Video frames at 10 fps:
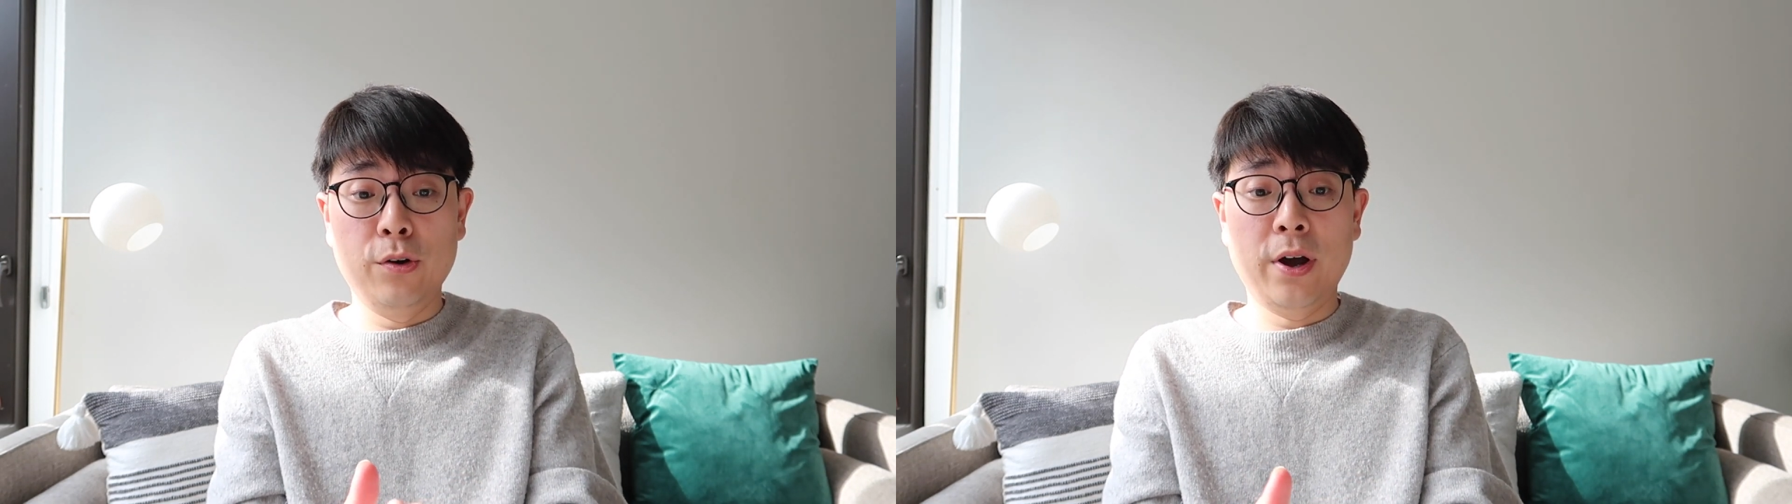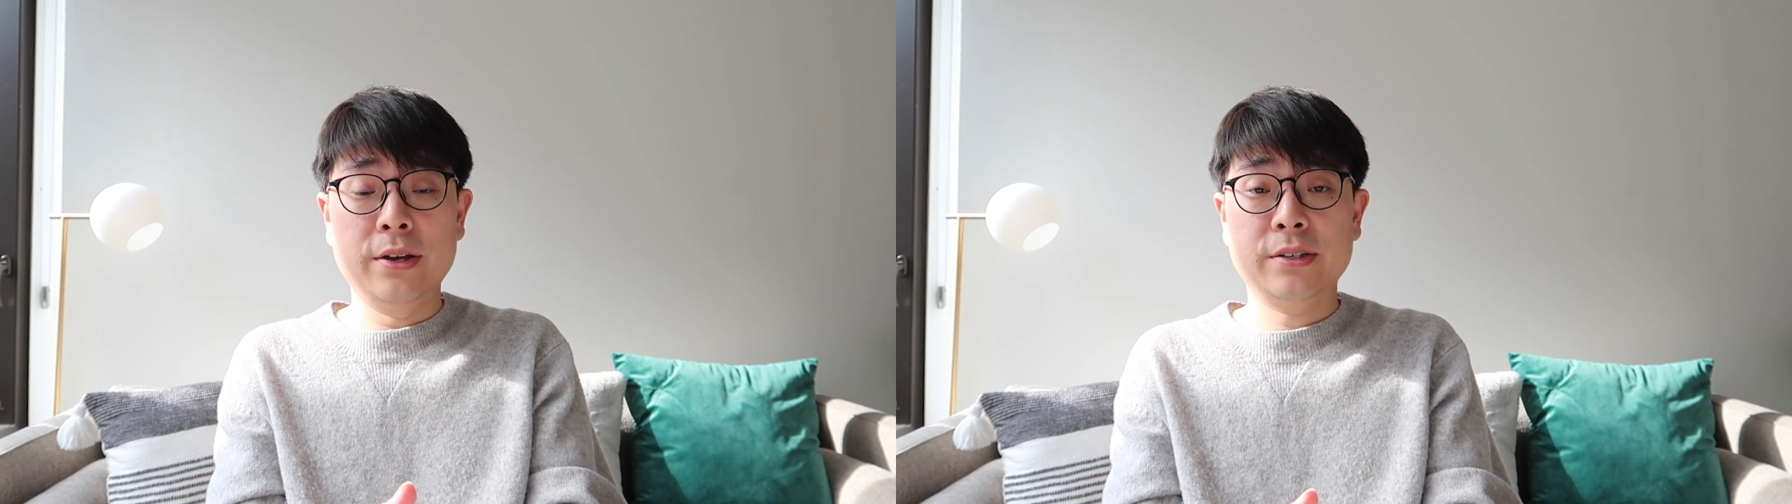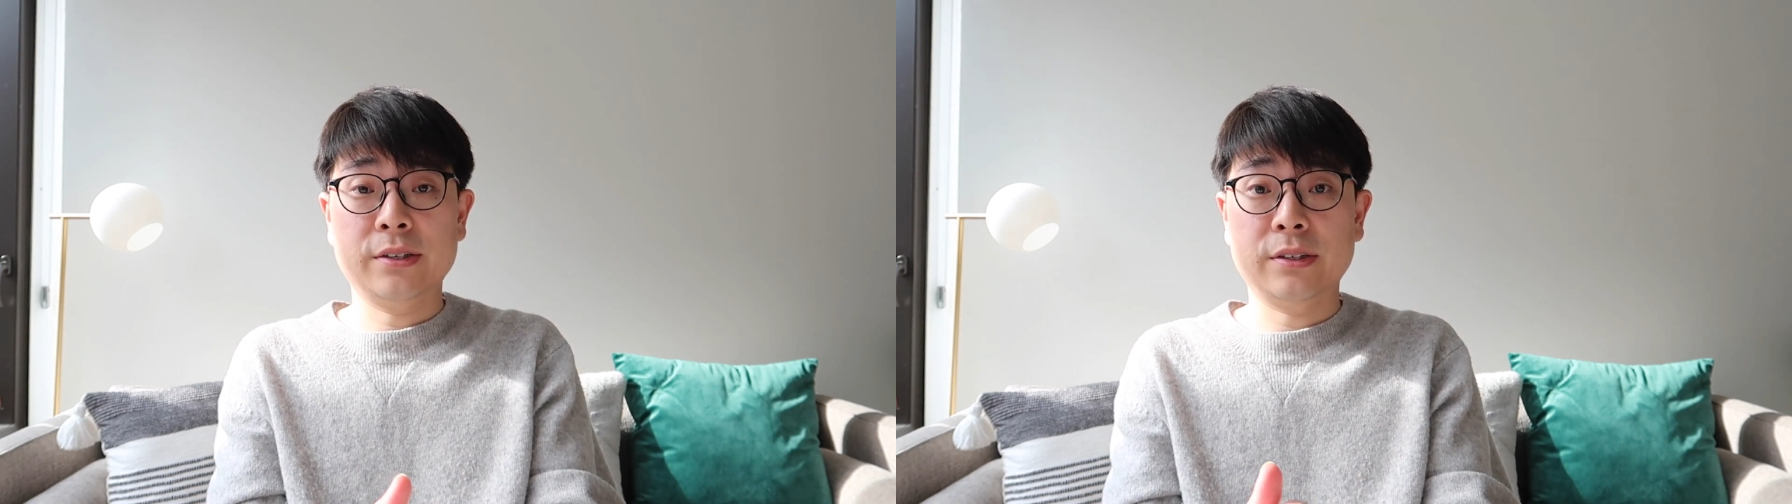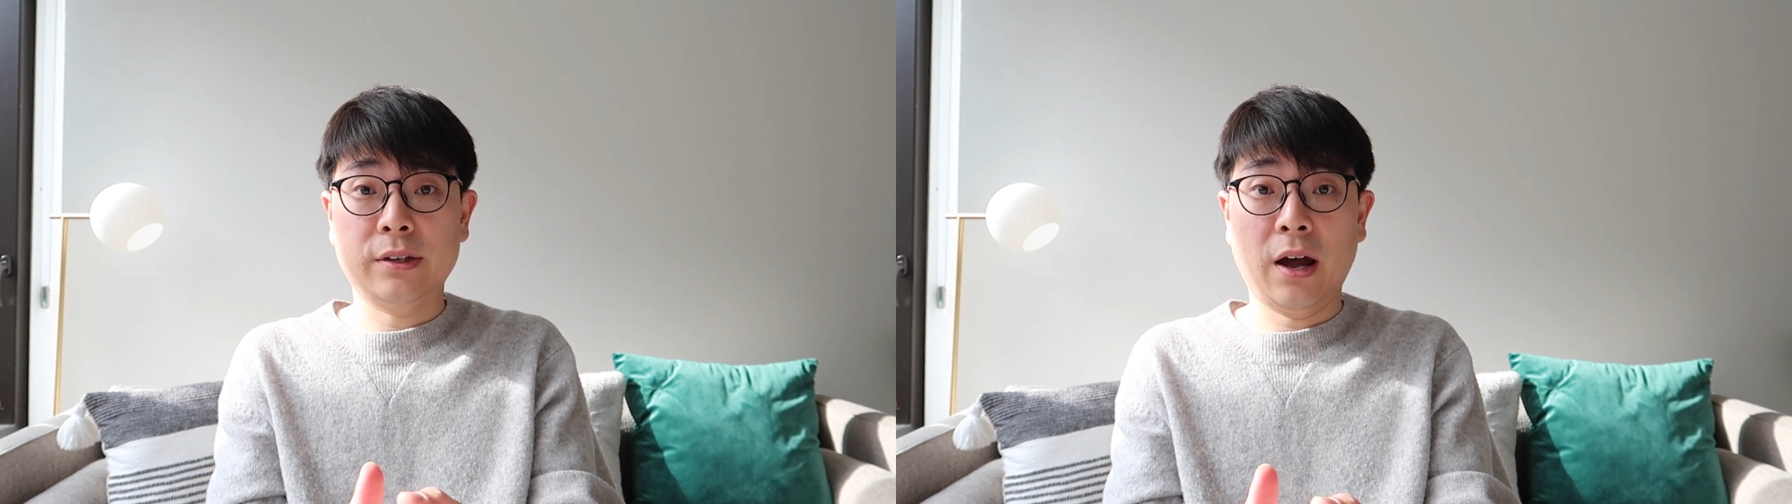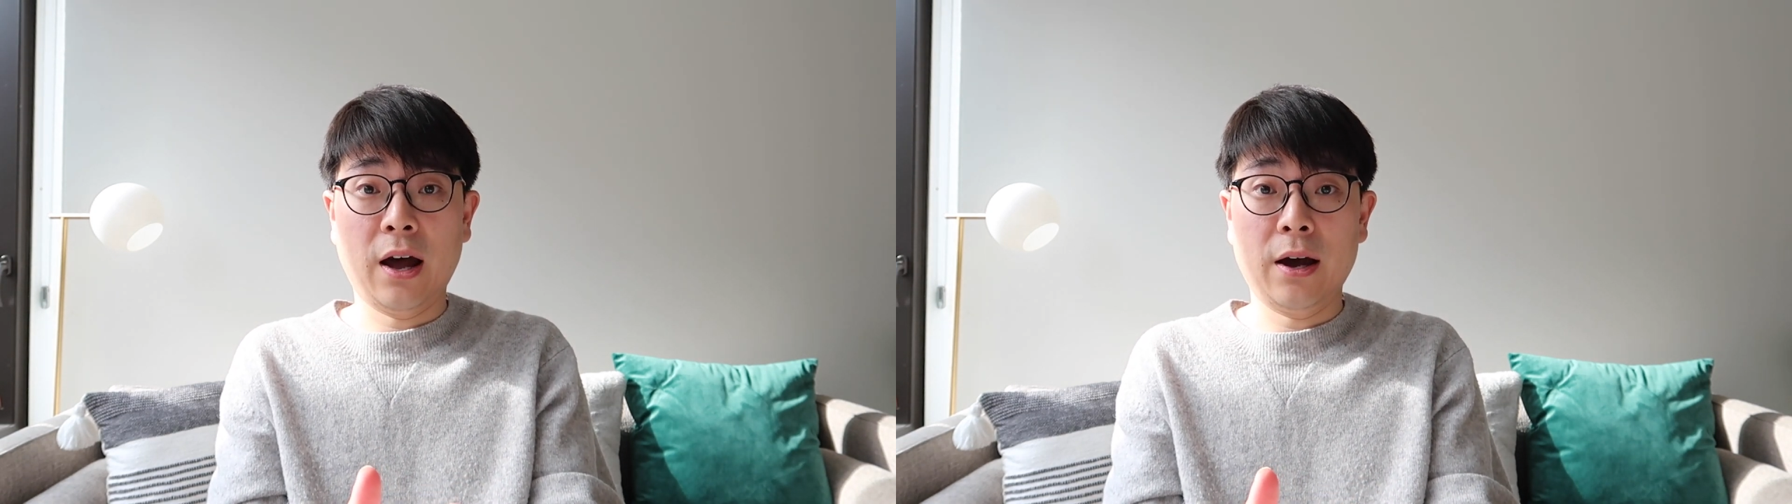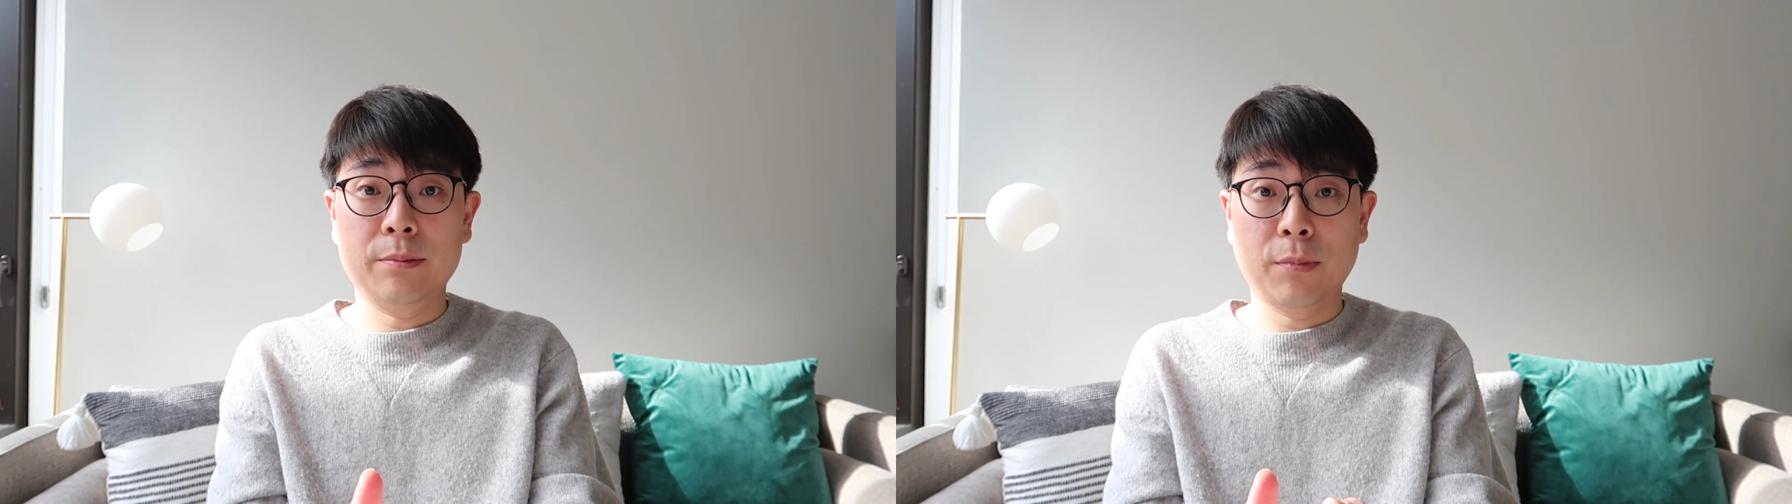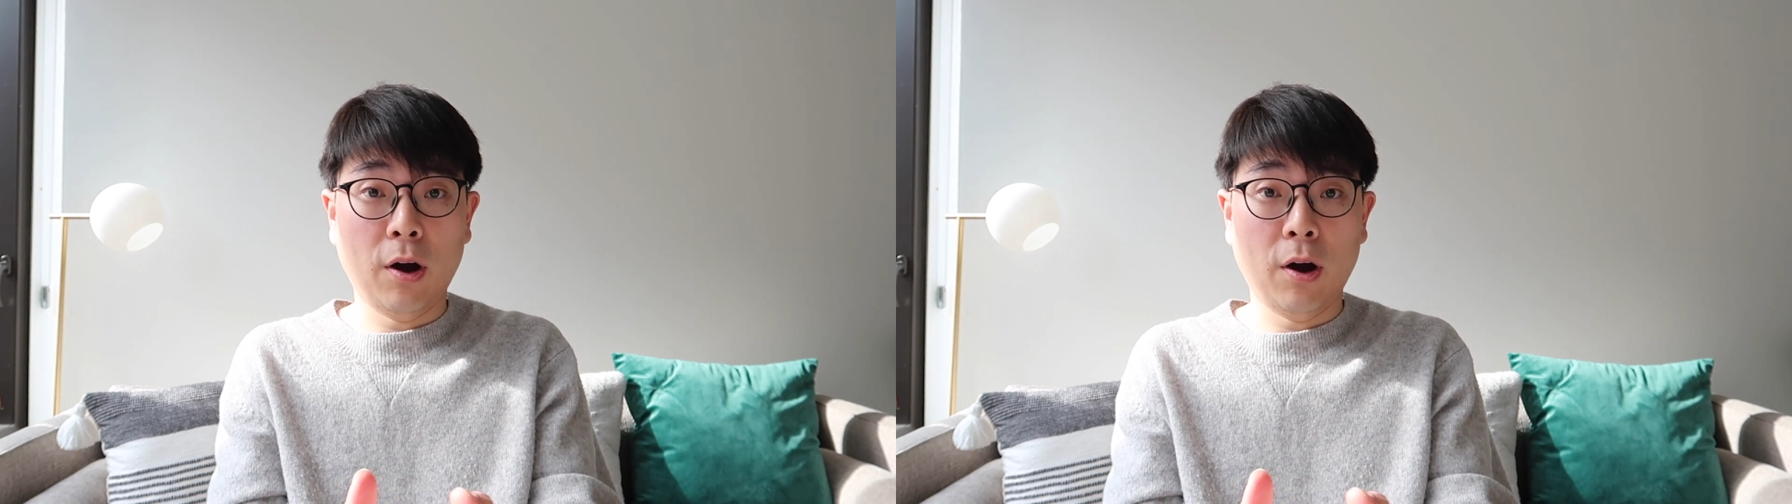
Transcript: US are